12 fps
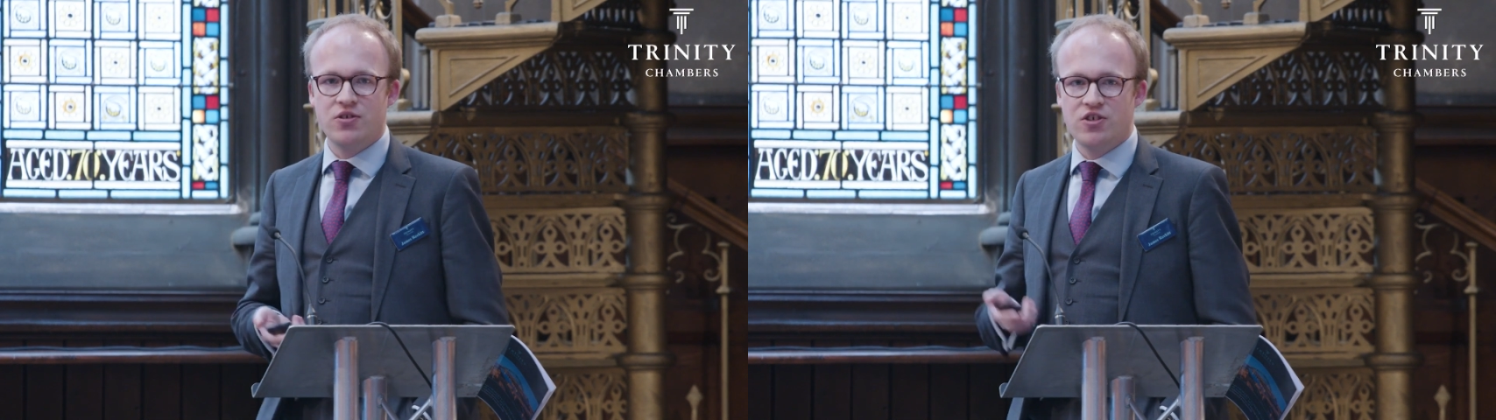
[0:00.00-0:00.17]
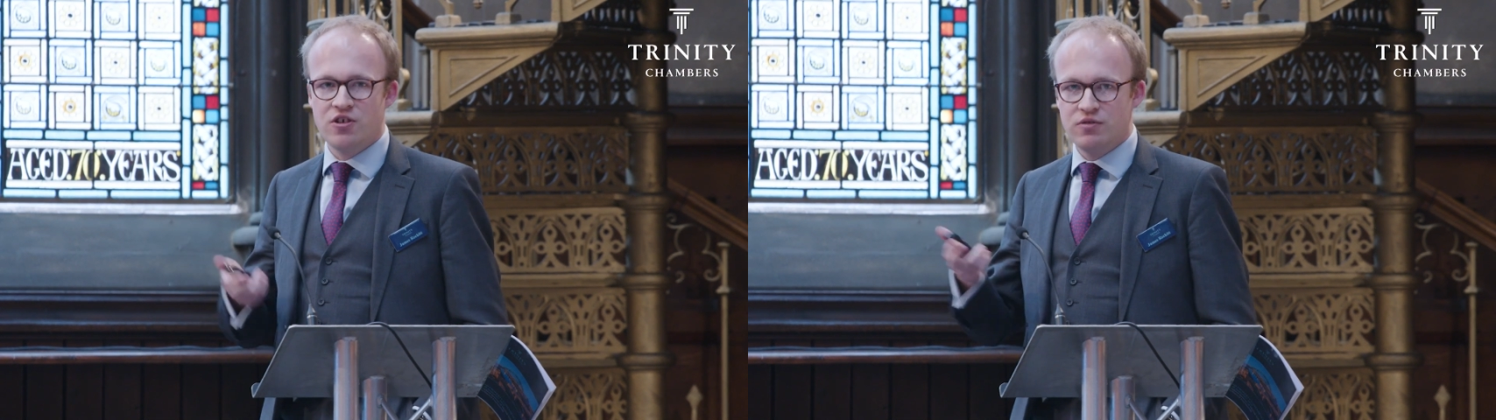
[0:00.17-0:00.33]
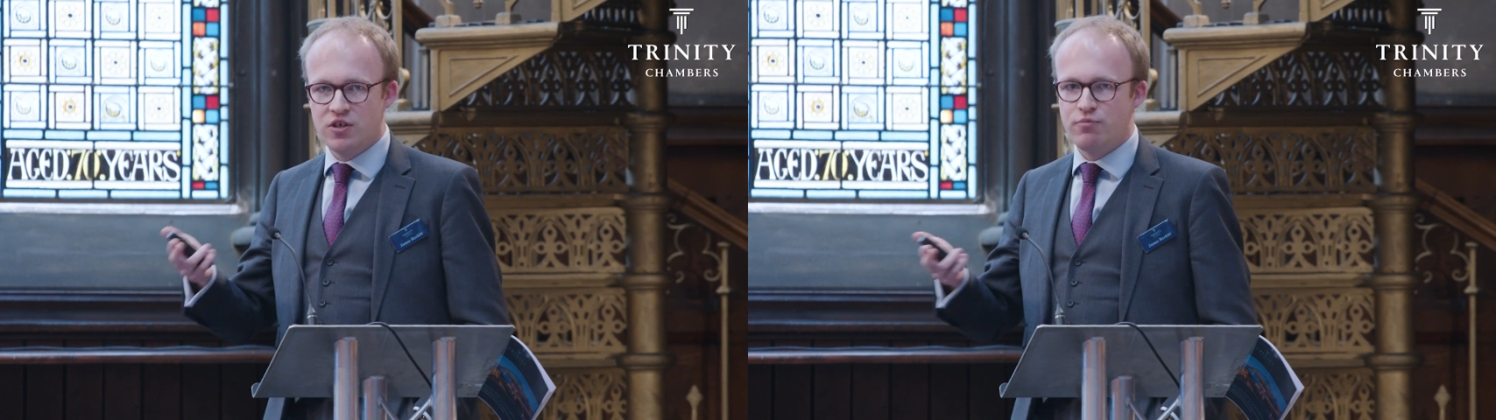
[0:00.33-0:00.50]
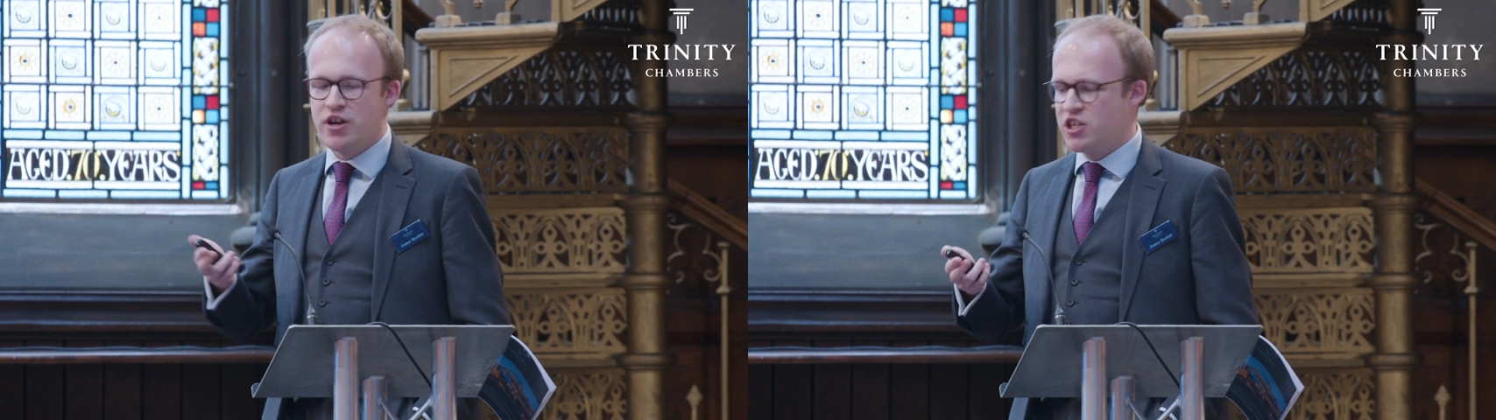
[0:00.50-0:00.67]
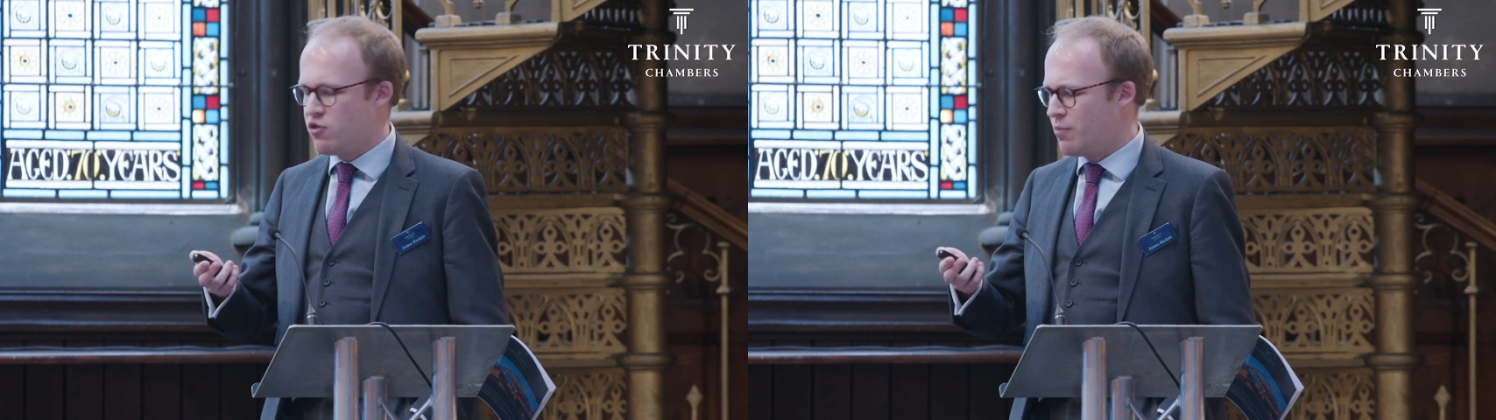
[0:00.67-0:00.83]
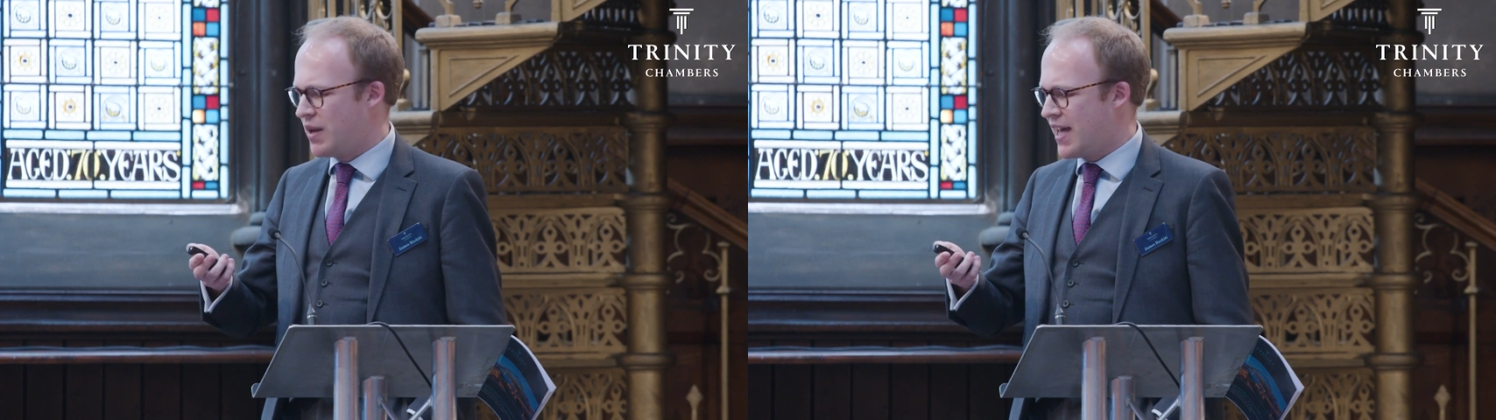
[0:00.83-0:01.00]
to breach
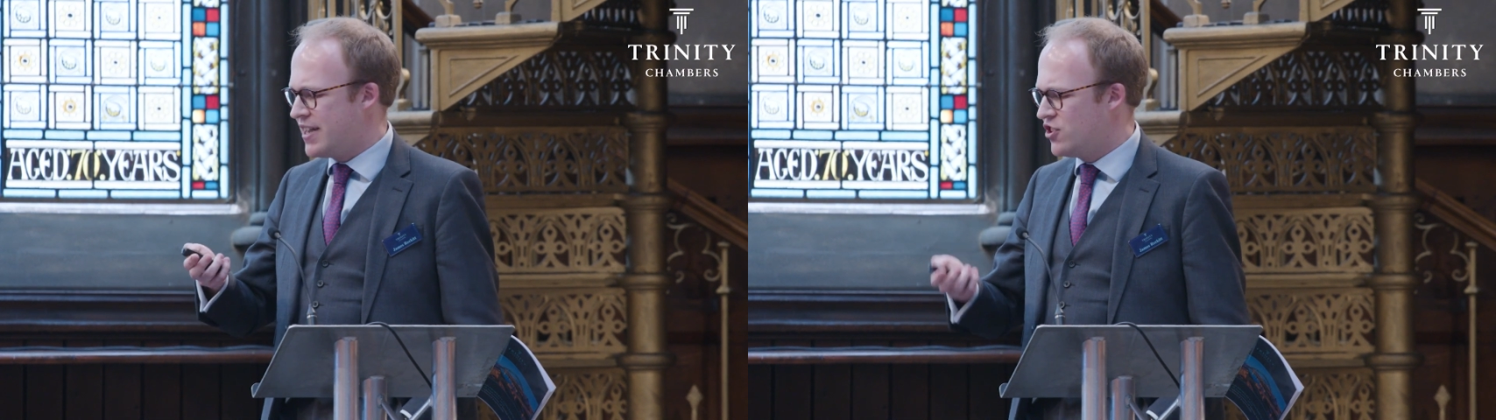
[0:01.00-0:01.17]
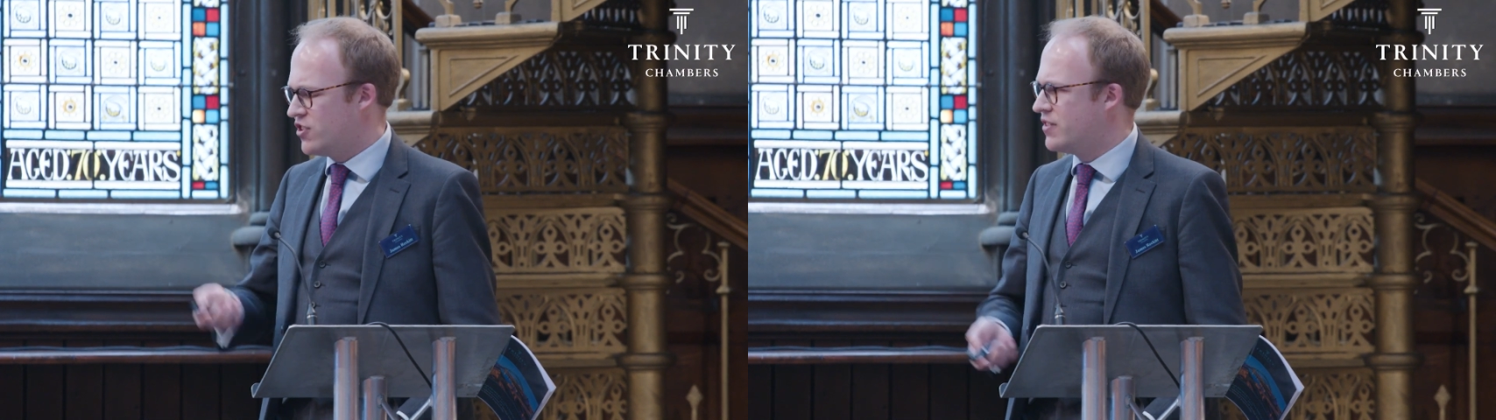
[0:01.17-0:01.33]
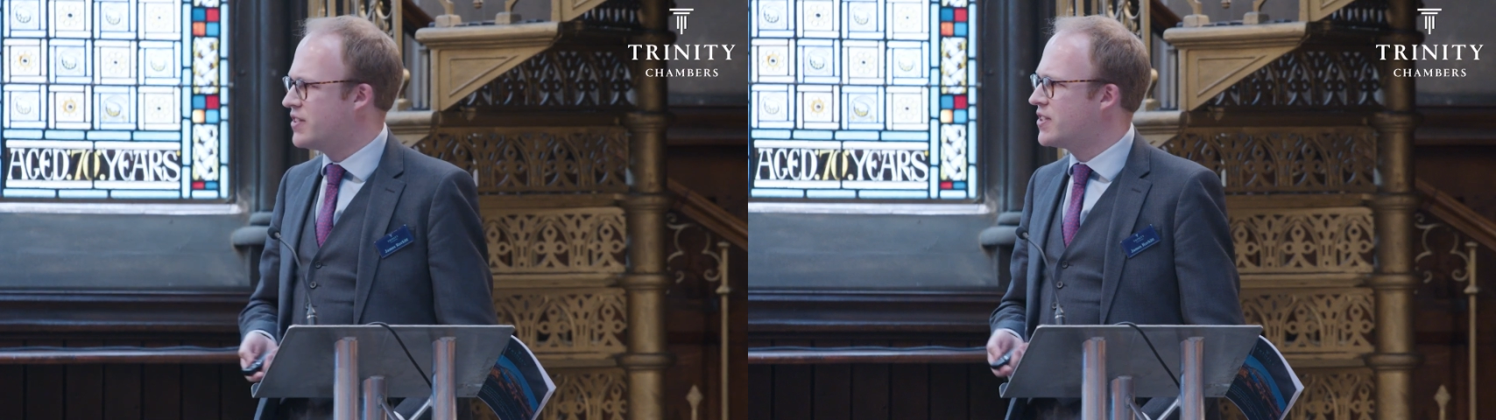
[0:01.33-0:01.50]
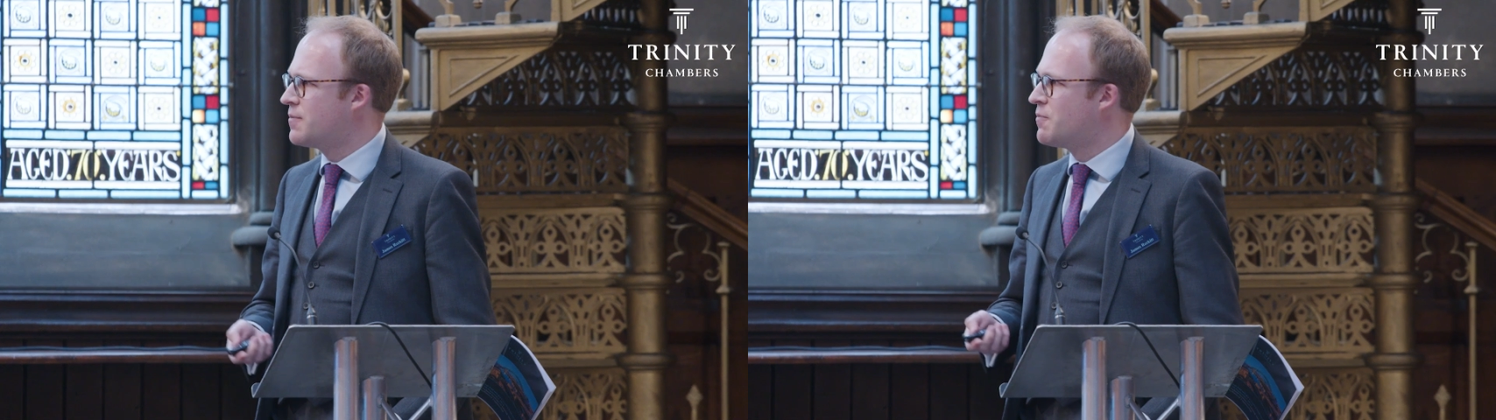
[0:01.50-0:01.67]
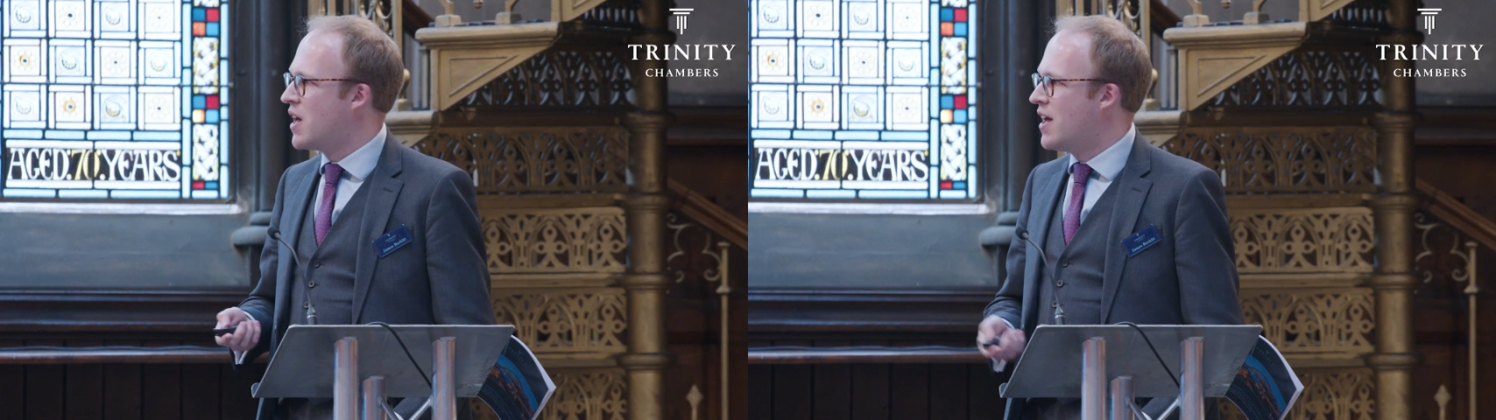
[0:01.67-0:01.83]
your obligations.